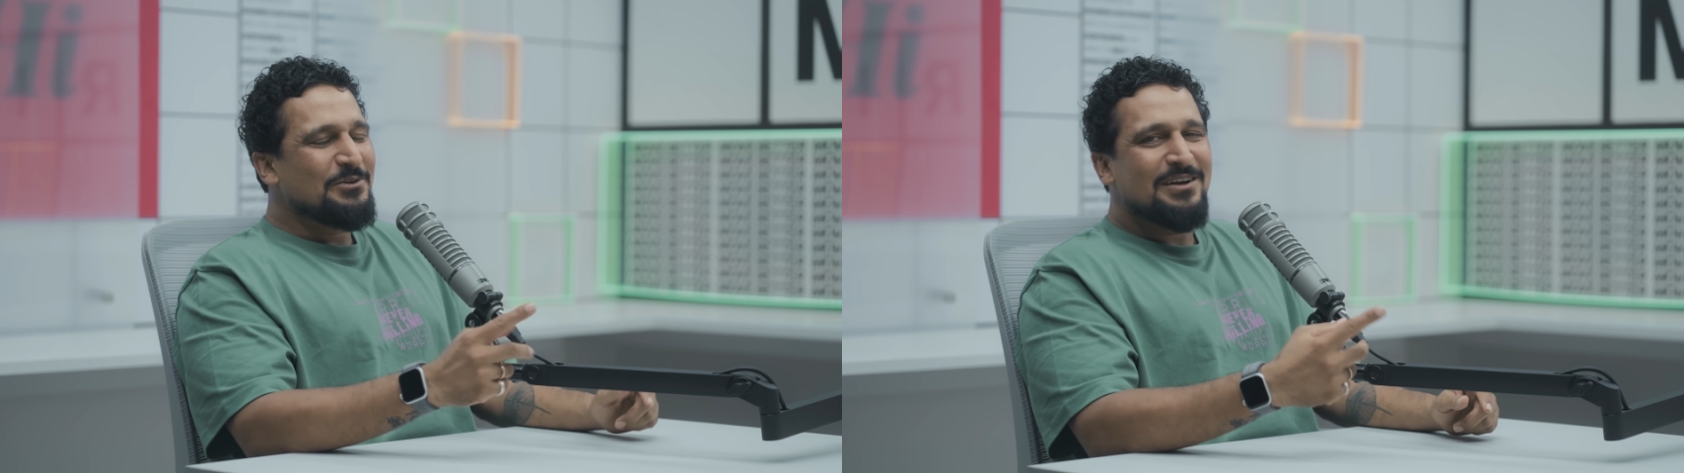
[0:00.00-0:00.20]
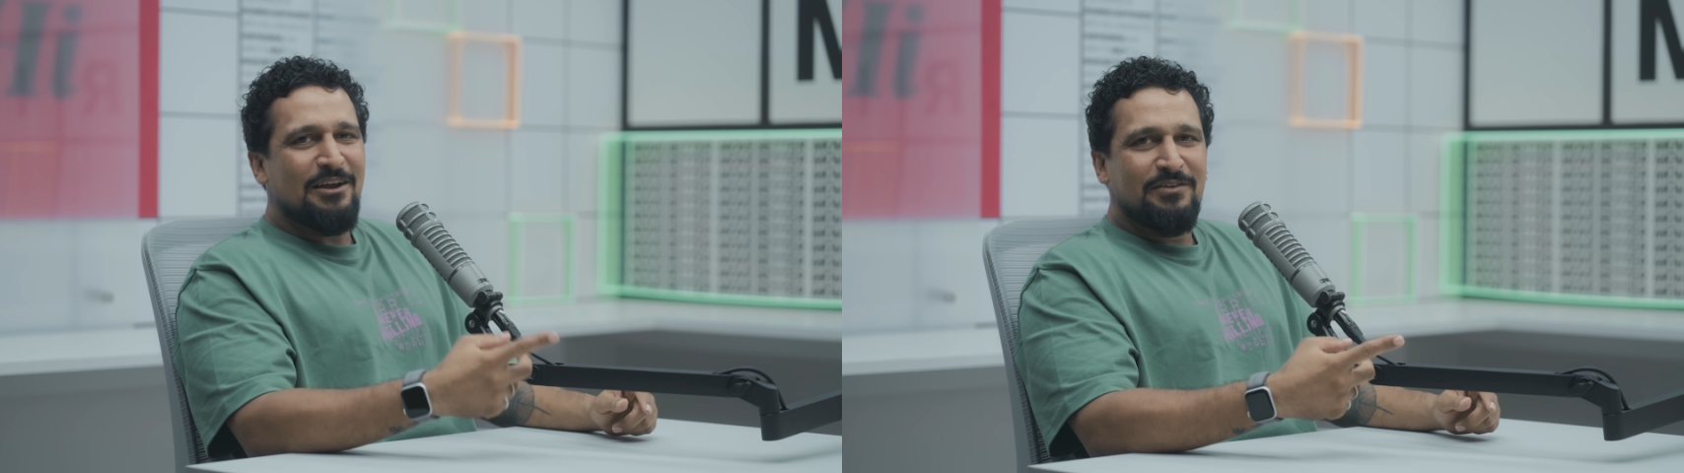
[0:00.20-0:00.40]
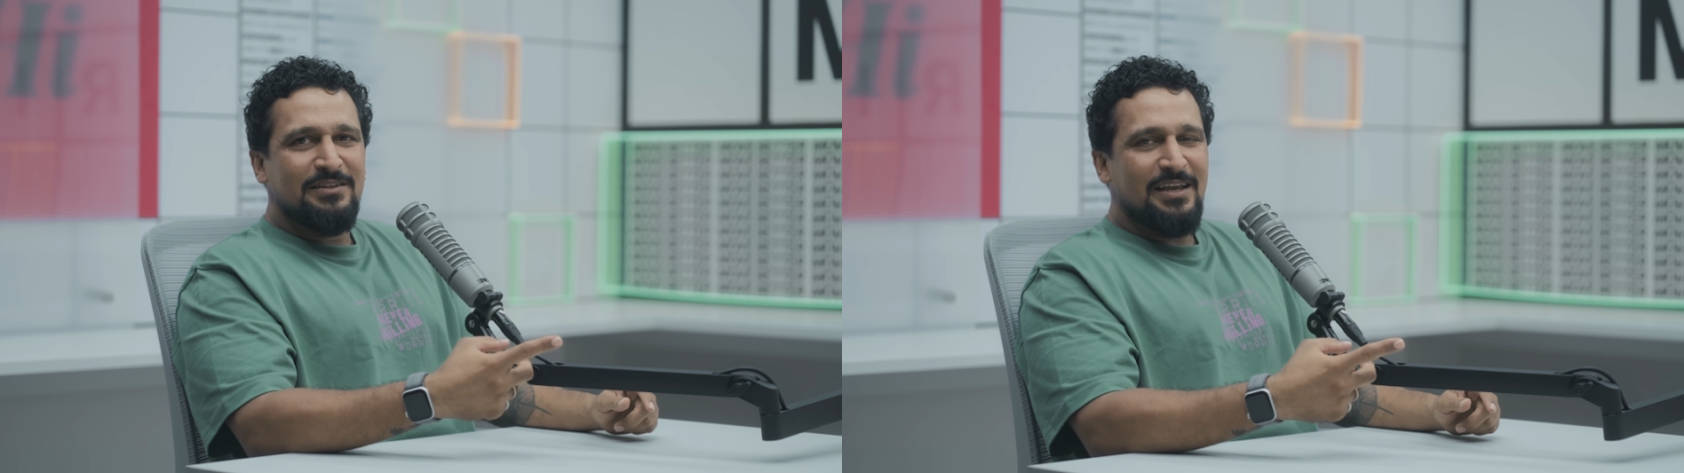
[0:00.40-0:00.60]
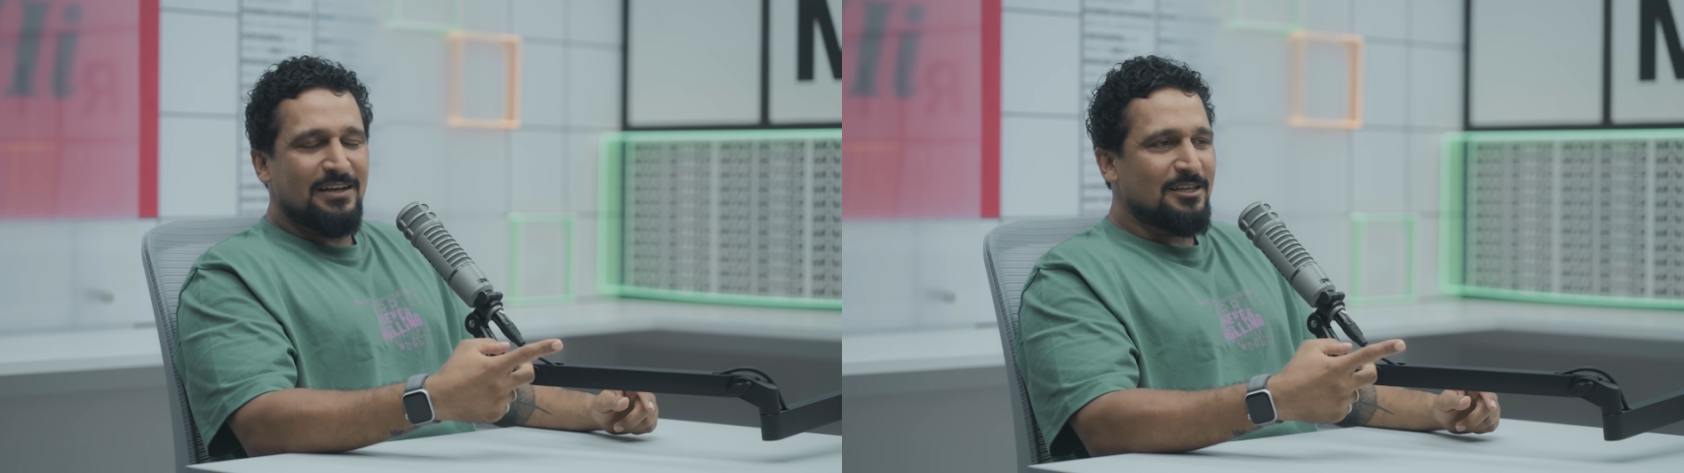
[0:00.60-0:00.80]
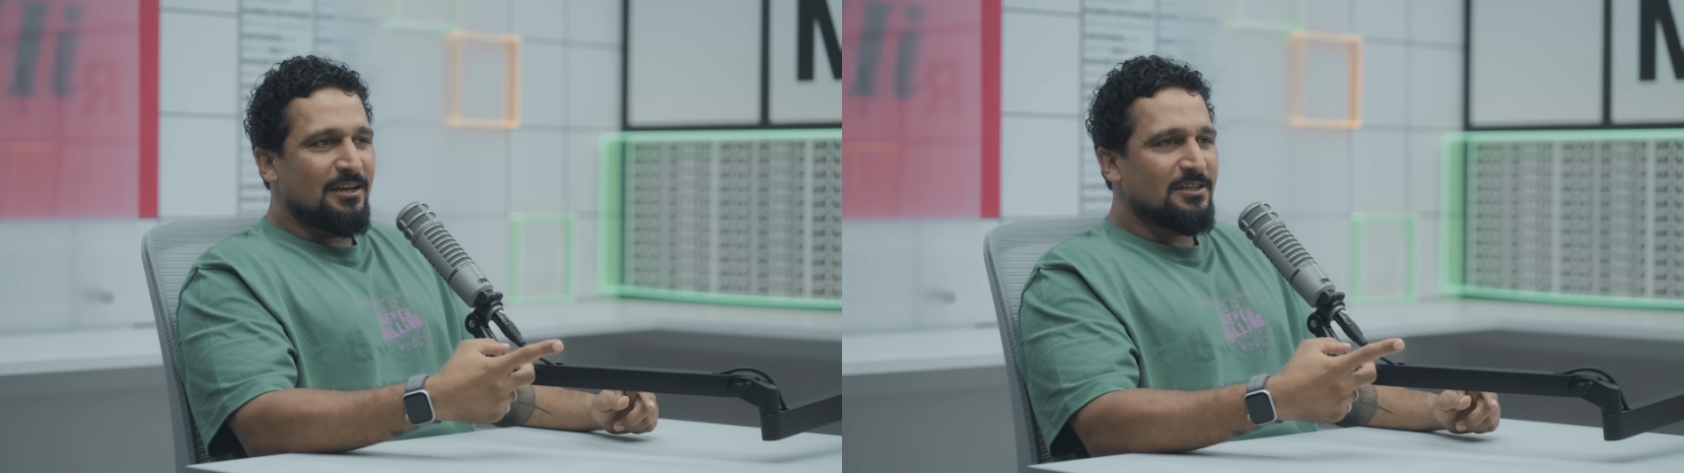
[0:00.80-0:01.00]
were driving the
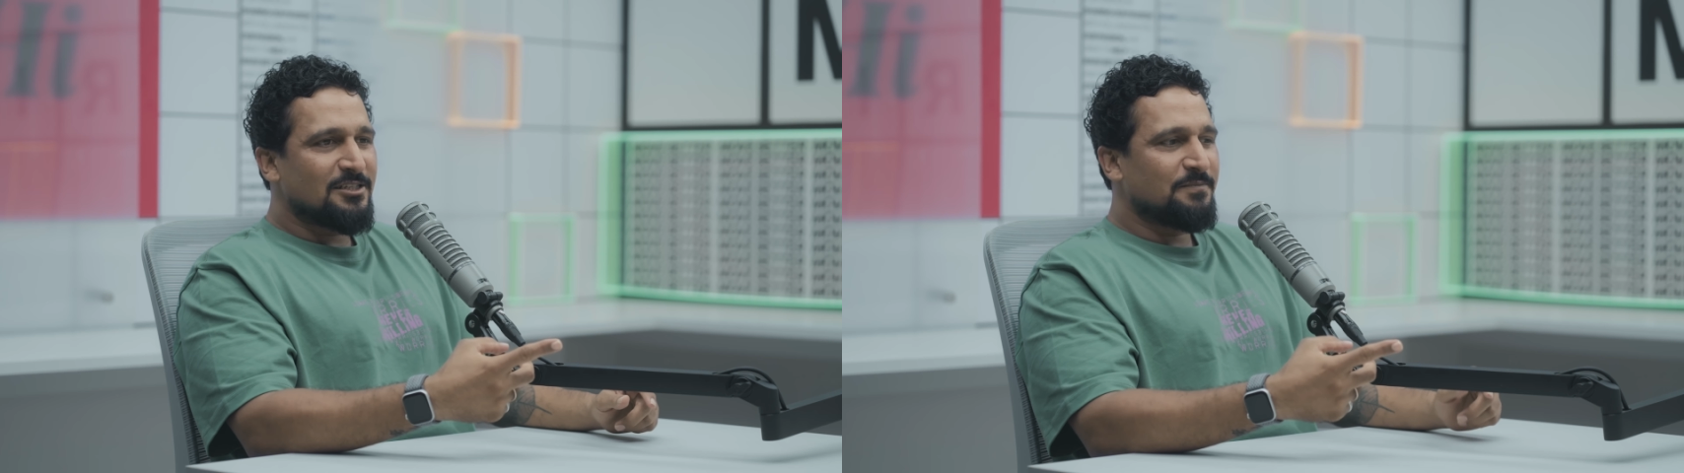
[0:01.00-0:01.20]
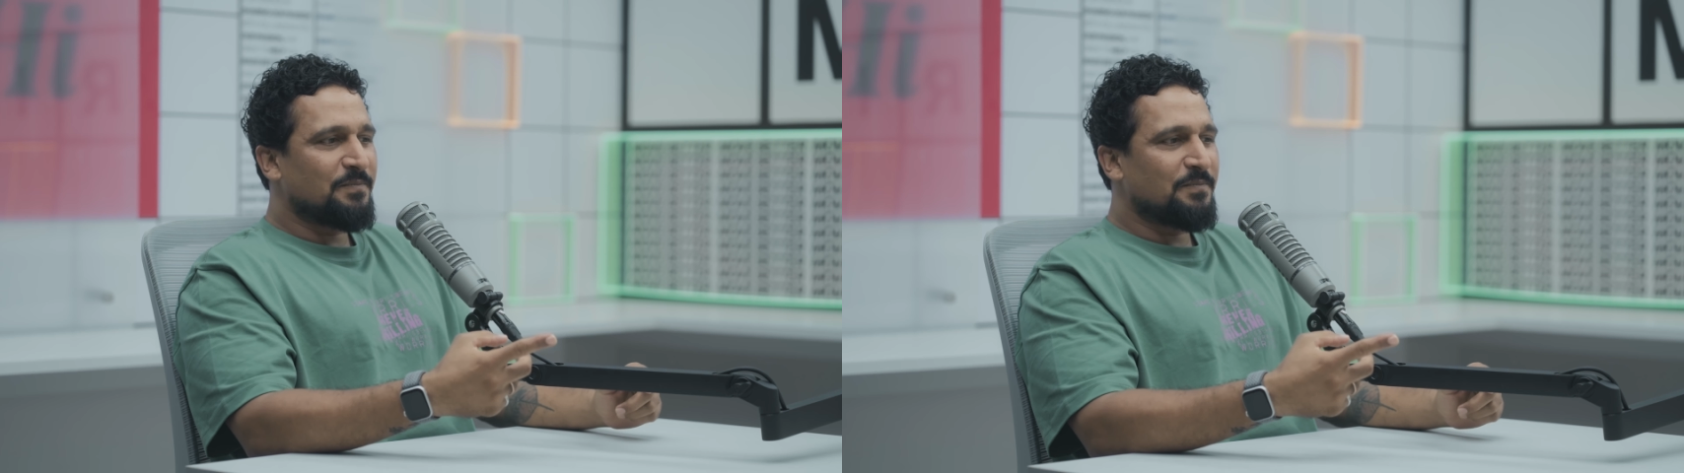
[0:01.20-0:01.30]
SLS,